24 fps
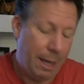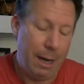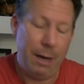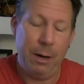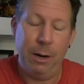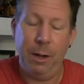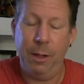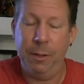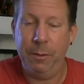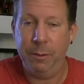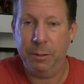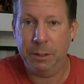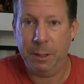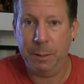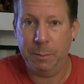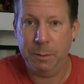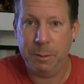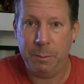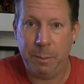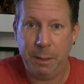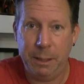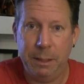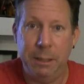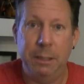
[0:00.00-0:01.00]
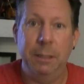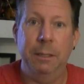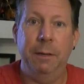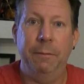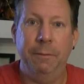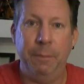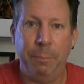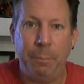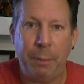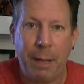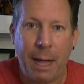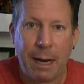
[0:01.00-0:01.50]
and another subspecies
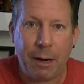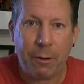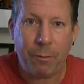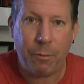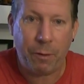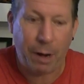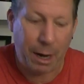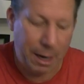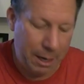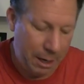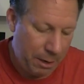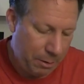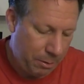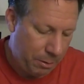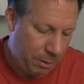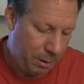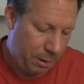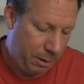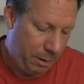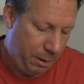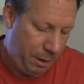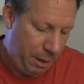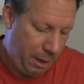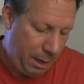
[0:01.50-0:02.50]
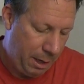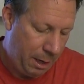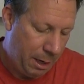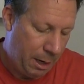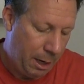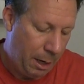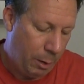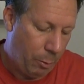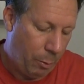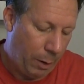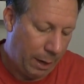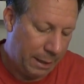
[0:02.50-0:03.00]
of the black rhino, the
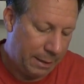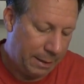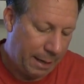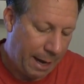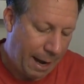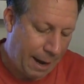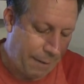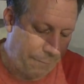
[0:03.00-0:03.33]
West